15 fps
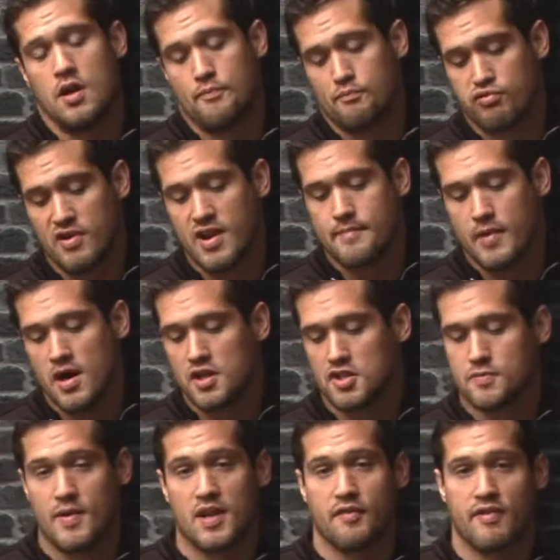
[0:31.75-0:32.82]
Pretty much,
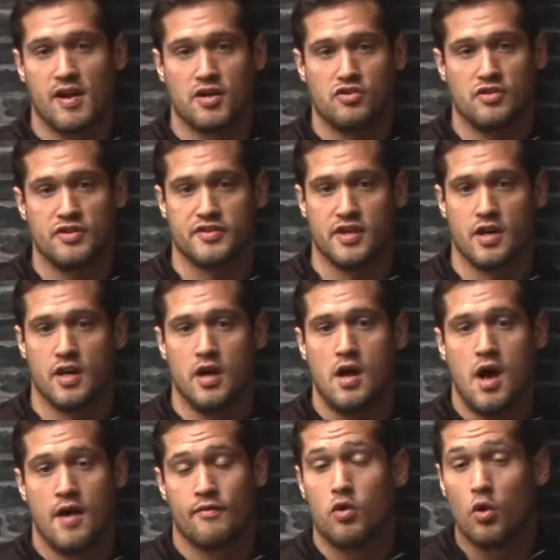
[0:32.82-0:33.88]
manufacturers uh,
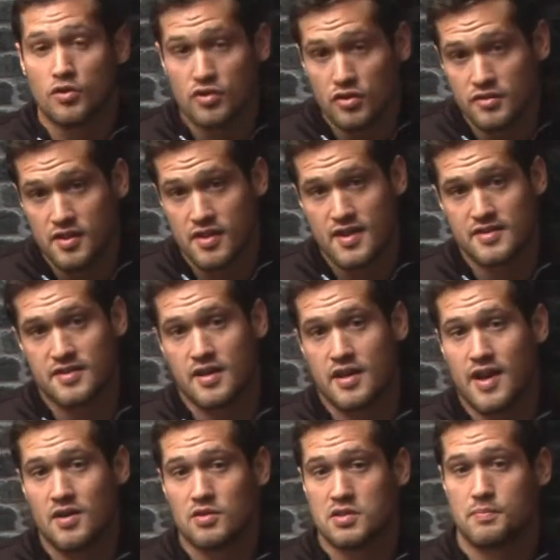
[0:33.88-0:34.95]
have caught on to this and are
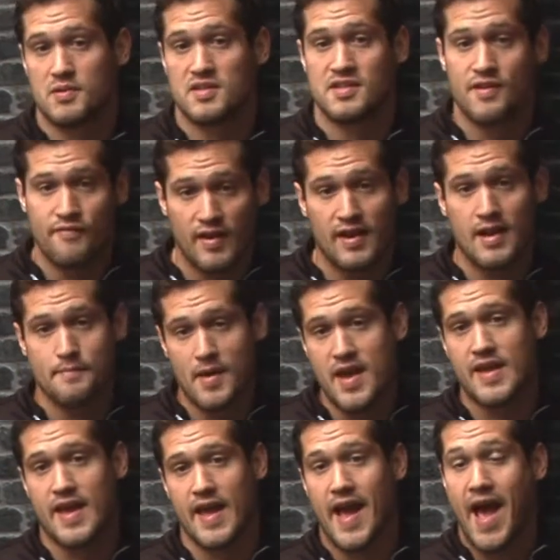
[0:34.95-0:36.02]
now specifically
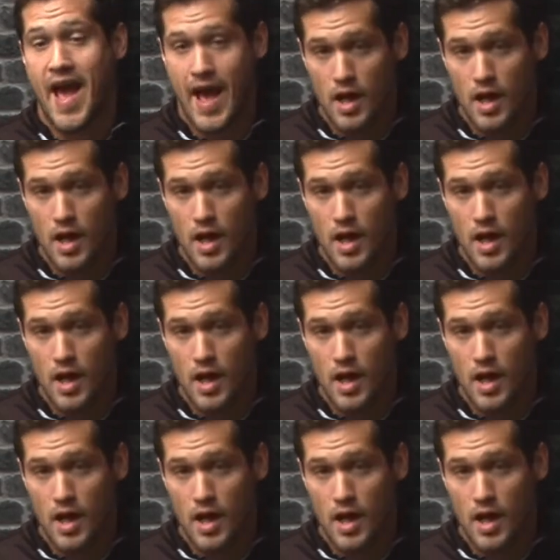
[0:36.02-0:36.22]
making